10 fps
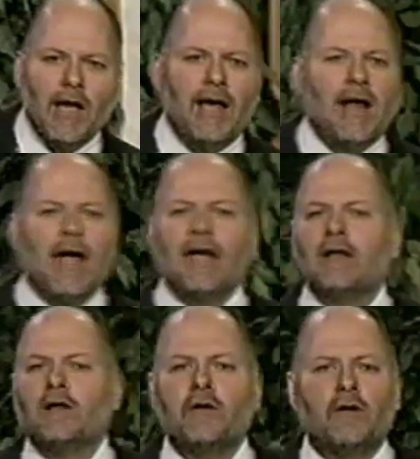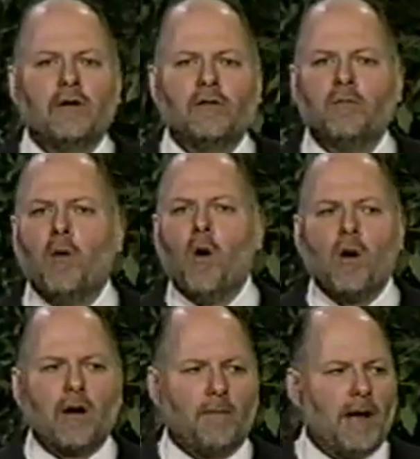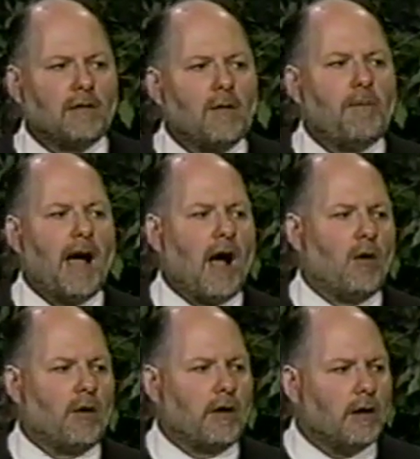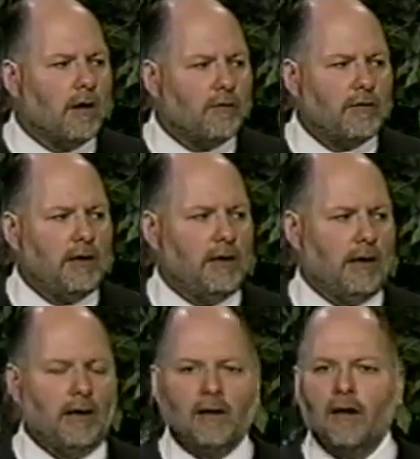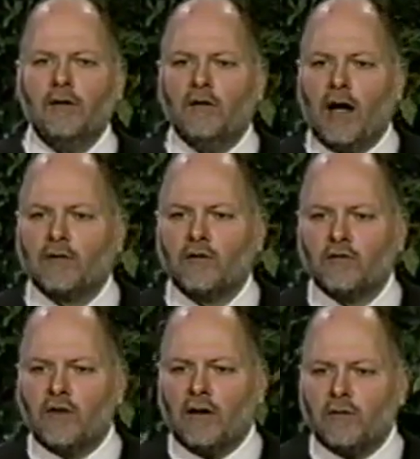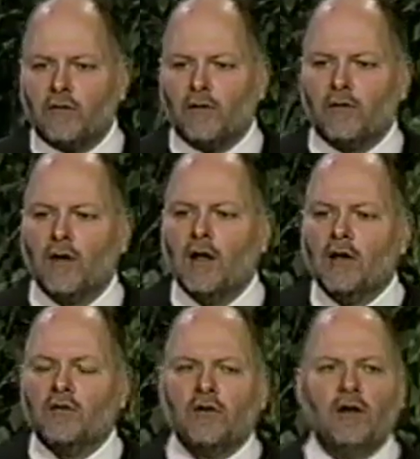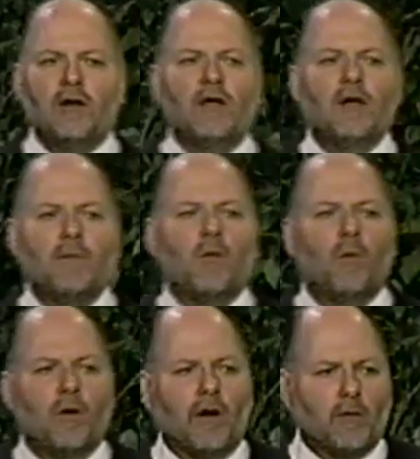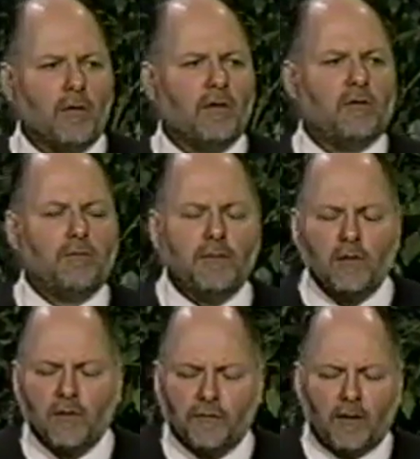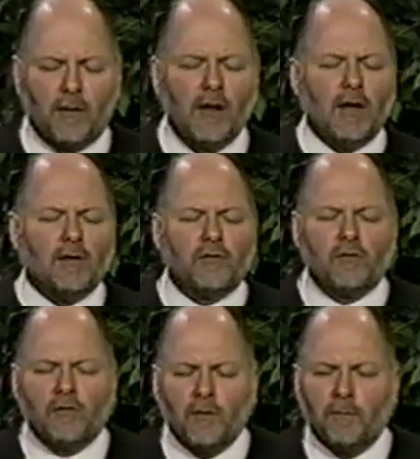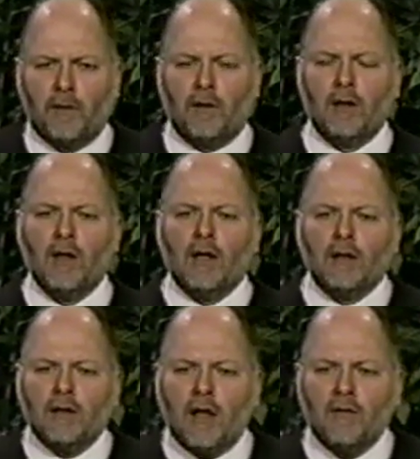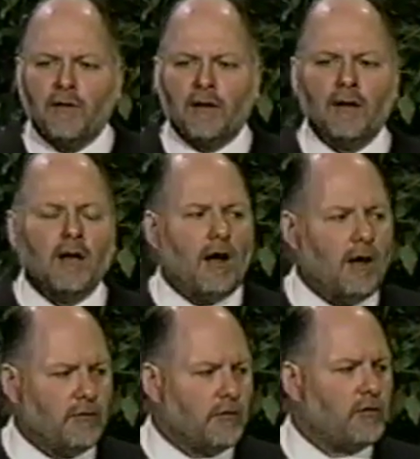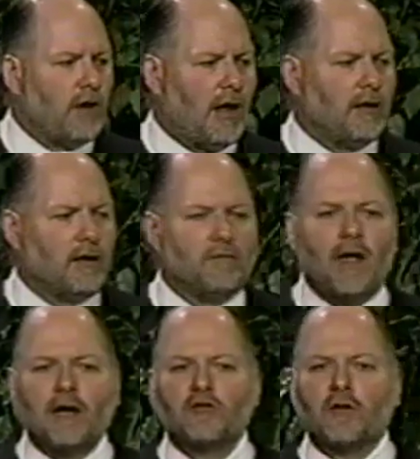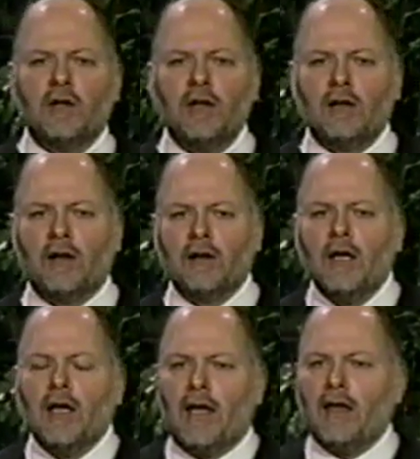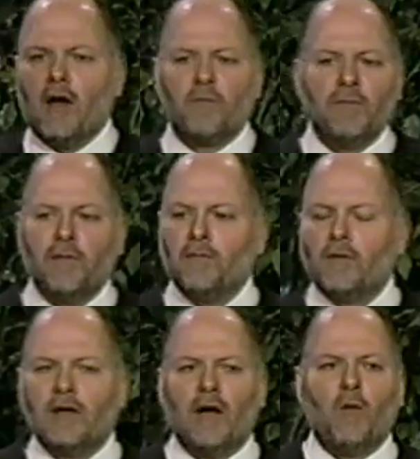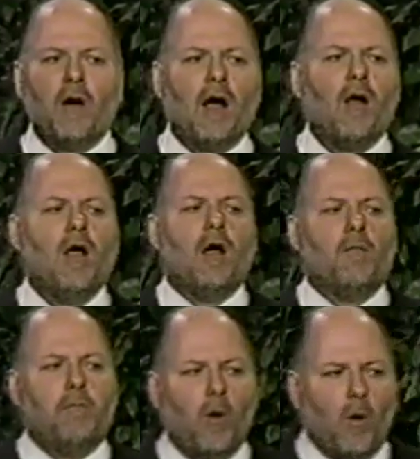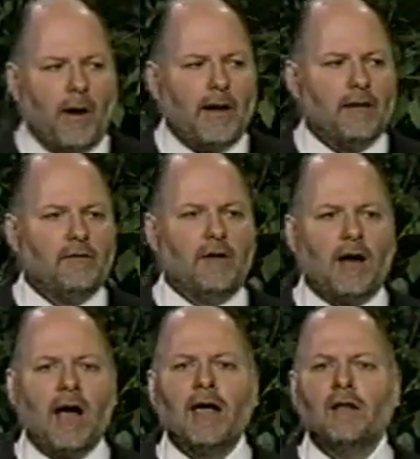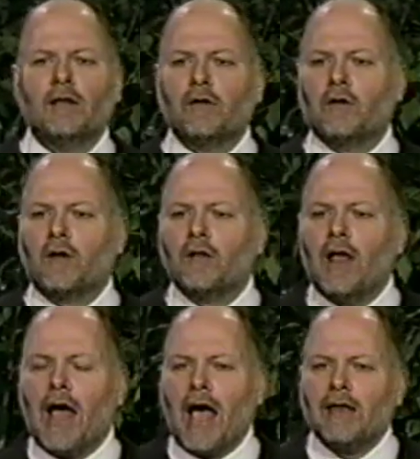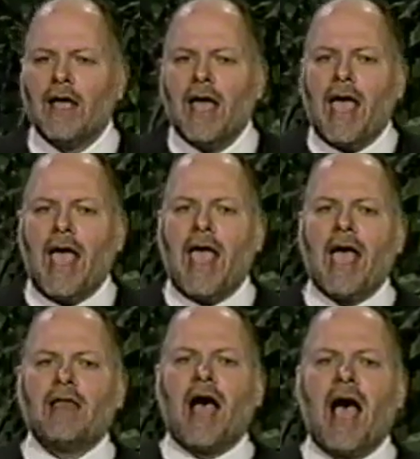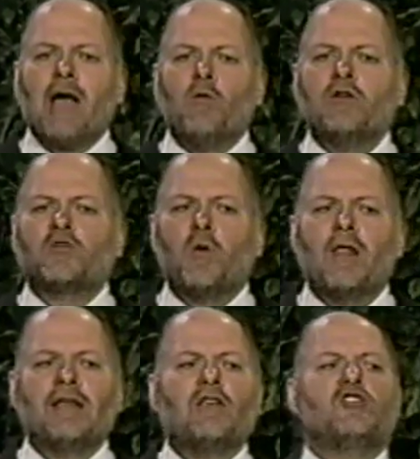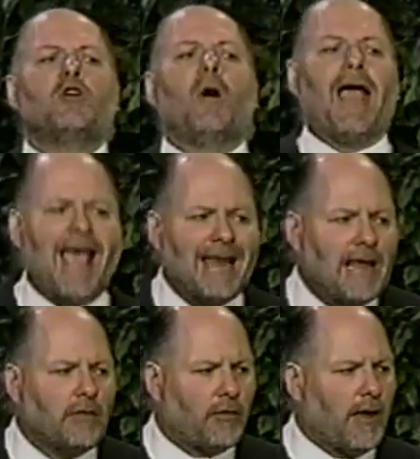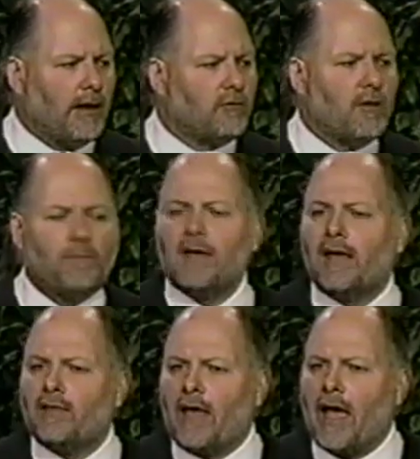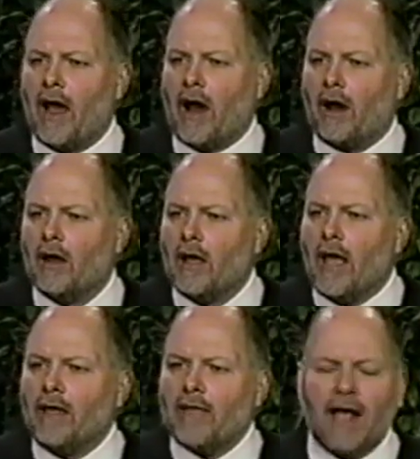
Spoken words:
And I learned more about the power of healing at Dr. Jensen's, seeing him at work with his beautiful, simple, loving understanding of natural healing and helping people get well. Boy, did I learn a lot. And I was willing to do anything to be there. And